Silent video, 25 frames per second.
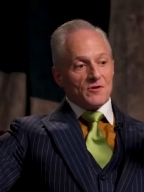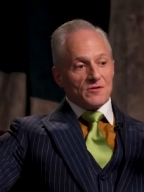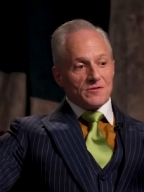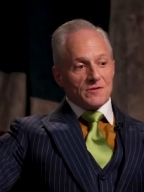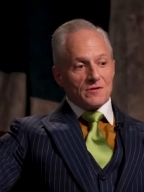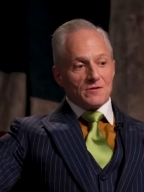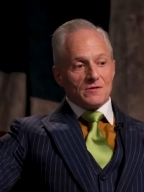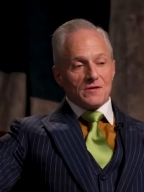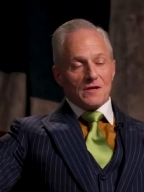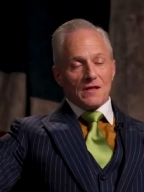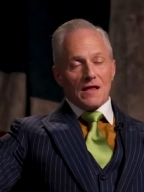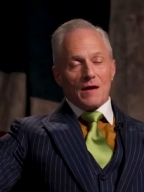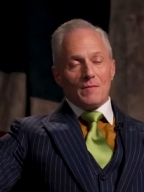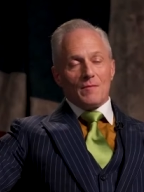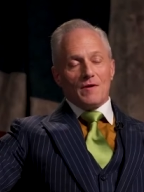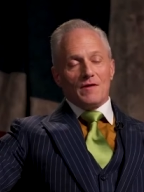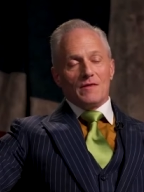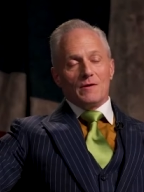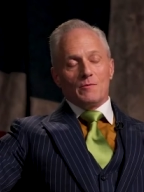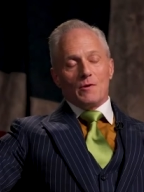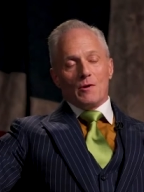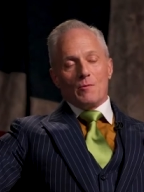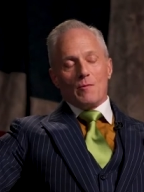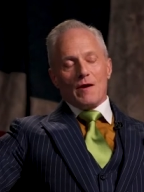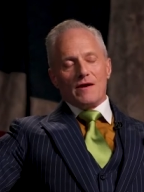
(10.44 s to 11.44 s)
prisoner's dilemma
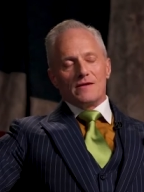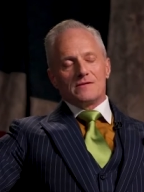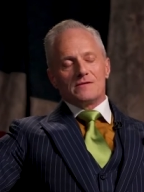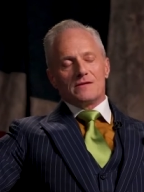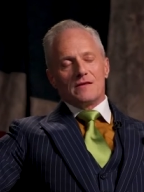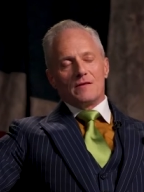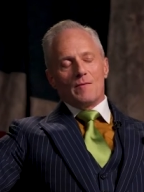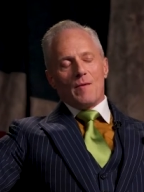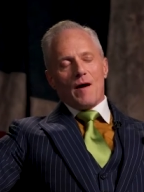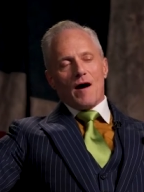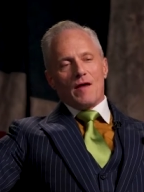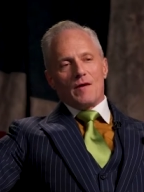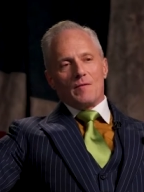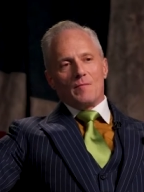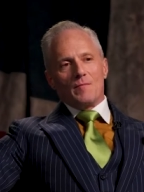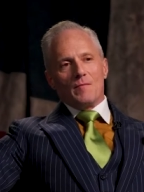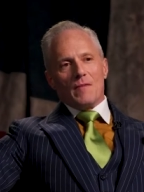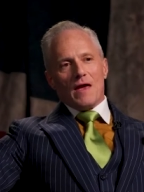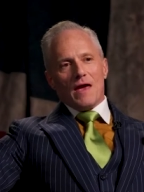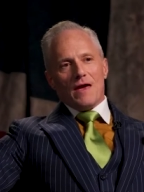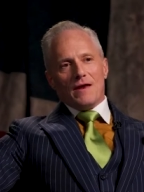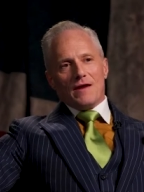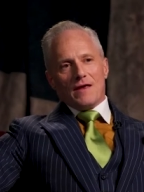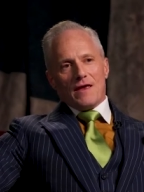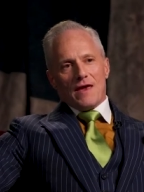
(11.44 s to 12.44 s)
that we race to the
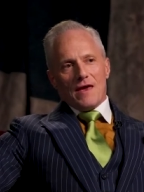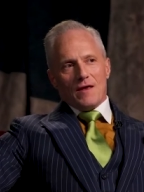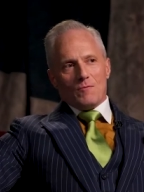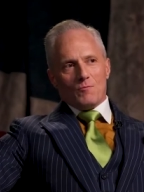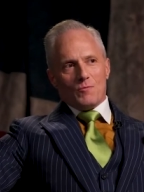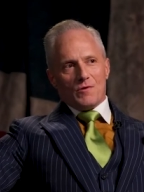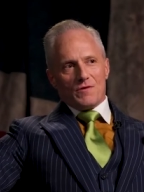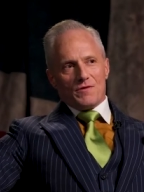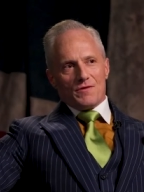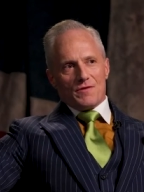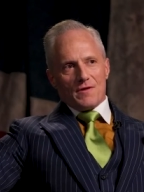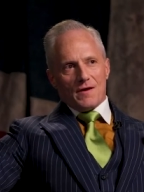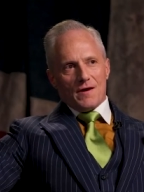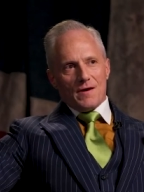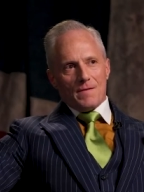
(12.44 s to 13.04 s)
bottom, and again with.